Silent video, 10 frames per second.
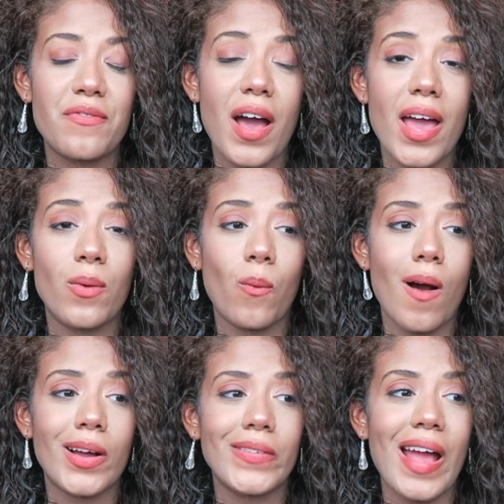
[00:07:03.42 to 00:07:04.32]
If I
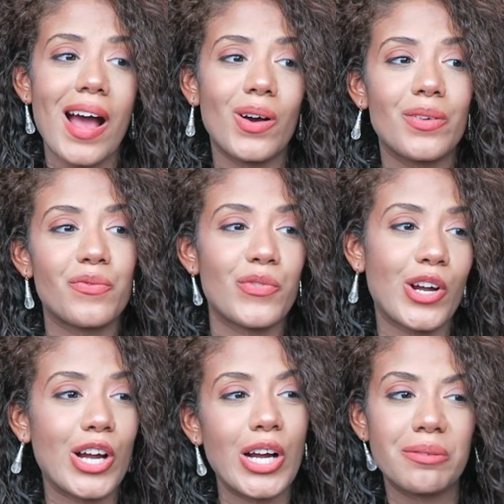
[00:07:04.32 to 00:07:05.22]
walk around
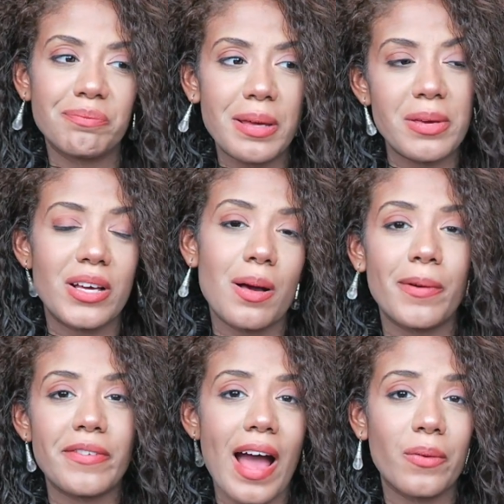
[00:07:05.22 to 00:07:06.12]
for maybe a
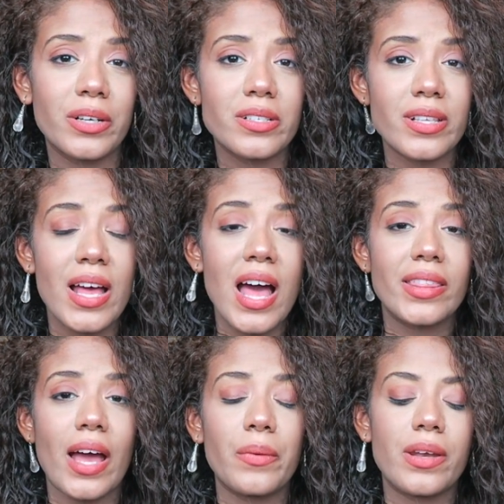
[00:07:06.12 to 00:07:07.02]
couple of hours,
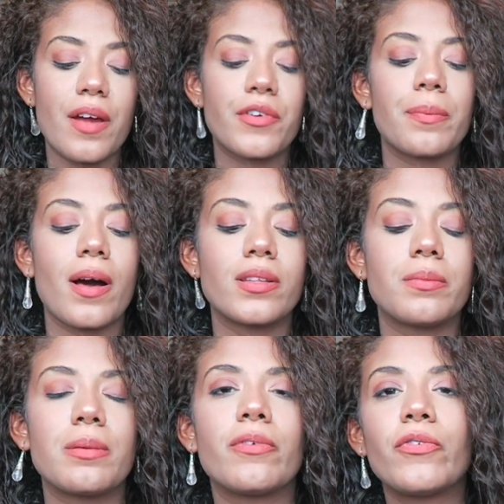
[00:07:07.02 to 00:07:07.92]
that would never
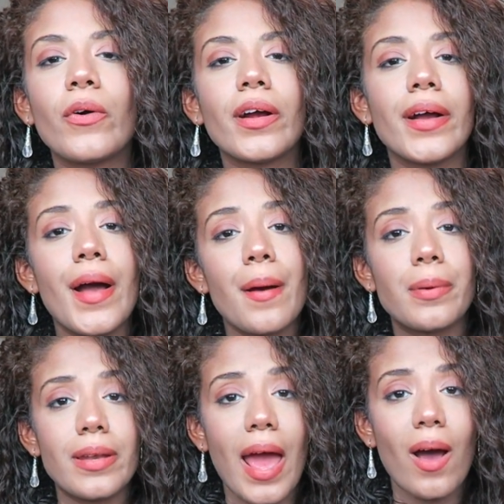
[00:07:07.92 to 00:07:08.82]
bother me before,
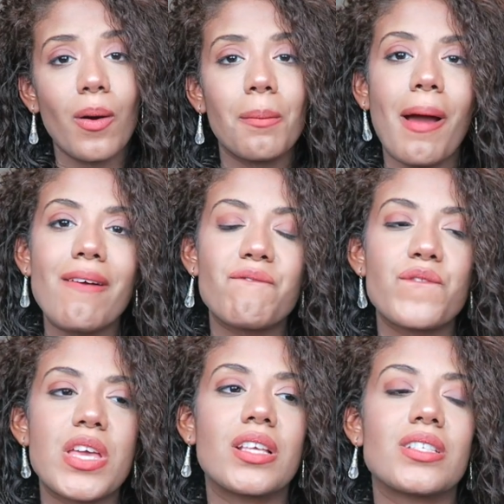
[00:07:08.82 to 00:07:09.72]
but now my
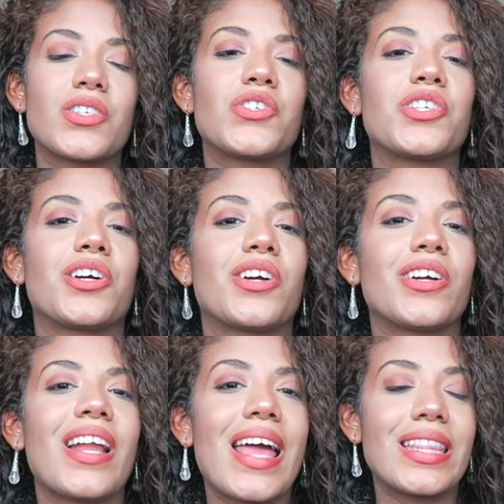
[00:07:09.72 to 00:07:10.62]
feet start to
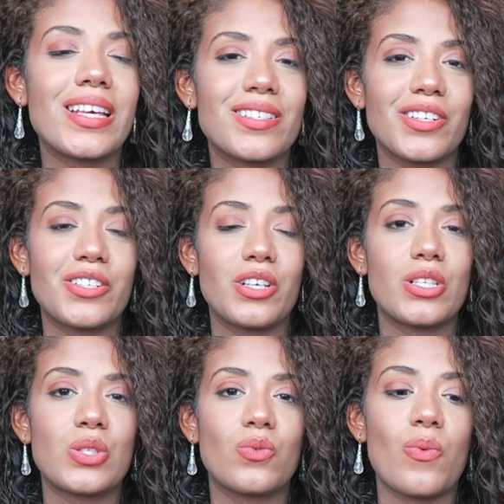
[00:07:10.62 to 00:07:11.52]
hurt and they start
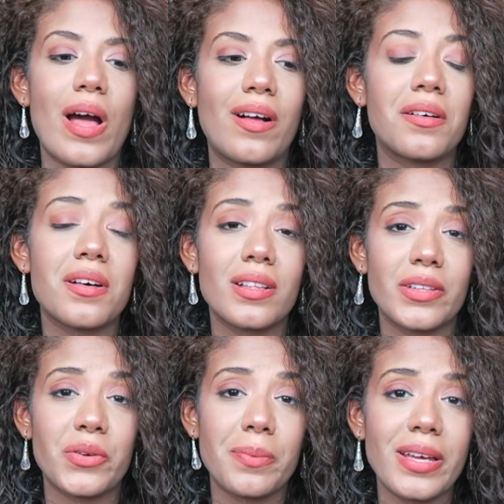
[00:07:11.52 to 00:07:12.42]
to swell a
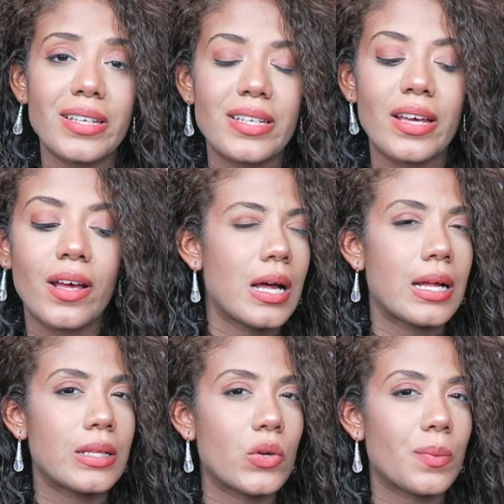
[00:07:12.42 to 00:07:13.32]
little bit
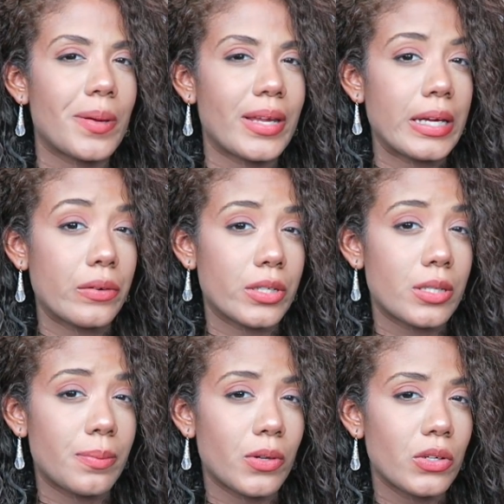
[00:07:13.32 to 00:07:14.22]

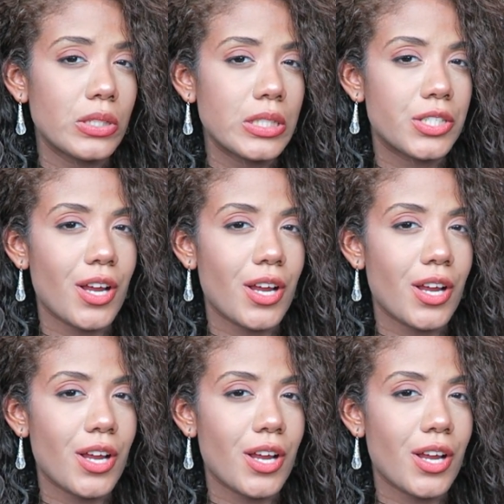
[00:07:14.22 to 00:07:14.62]
irritable.